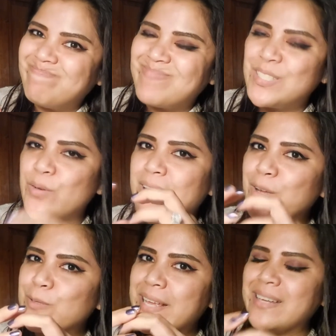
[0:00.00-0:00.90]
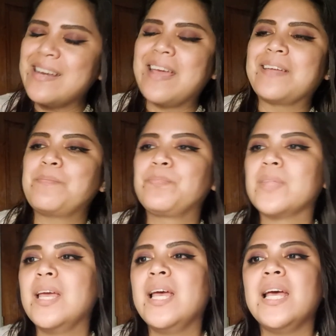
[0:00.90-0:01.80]
So it kind of goes hand in hand.
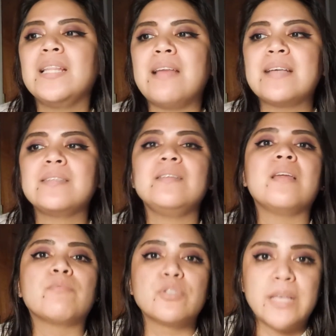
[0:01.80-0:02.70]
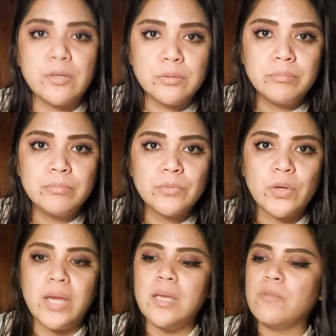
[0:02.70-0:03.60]
And lastly, never settle.
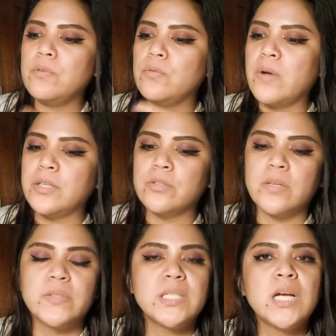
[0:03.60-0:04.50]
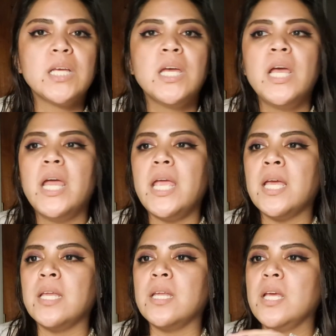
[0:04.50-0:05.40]
Okay, if you find yourself stuck
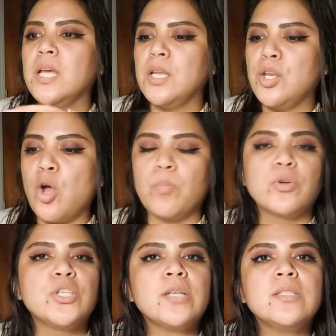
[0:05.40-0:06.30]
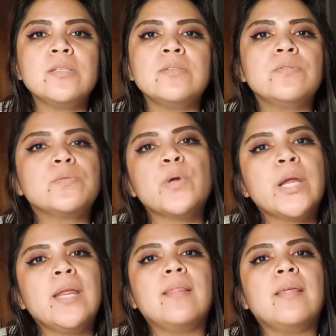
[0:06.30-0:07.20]
and not productive or
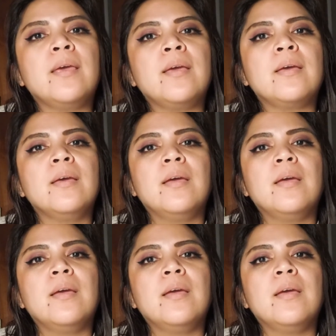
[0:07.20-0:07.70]
anything,